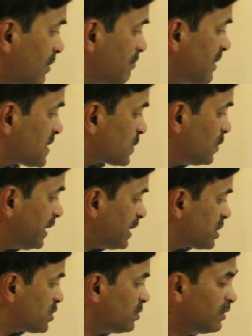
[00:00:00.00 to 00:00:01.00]
muscular
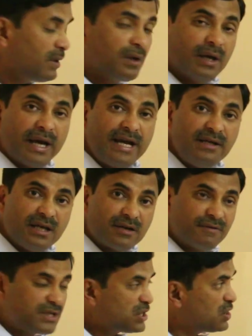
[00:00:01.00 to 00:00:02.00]
tissue, and
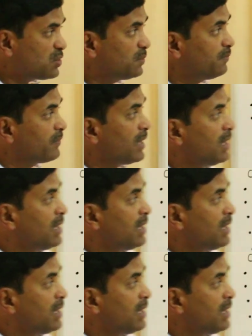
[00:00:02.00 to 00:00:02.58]
nervous tissue.